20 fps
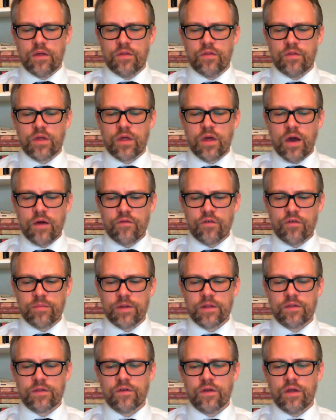The
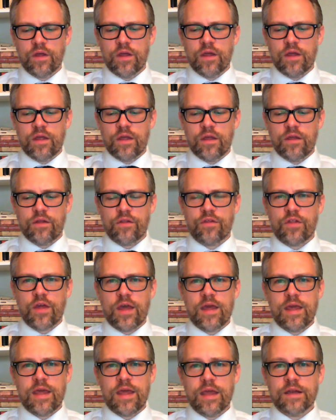government is
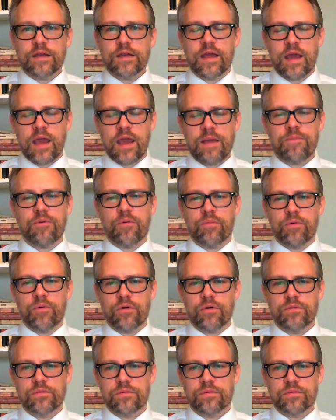
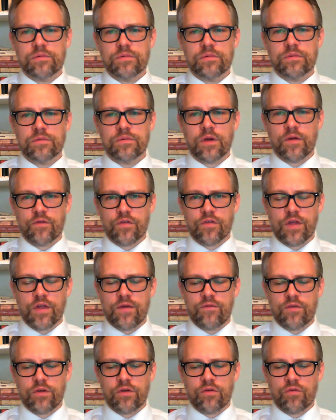incapable of
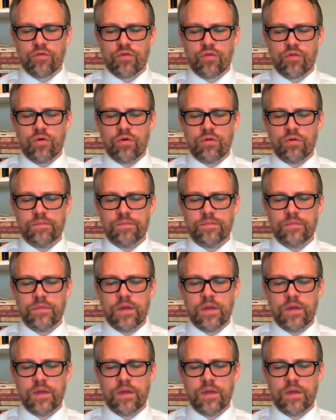saving your soul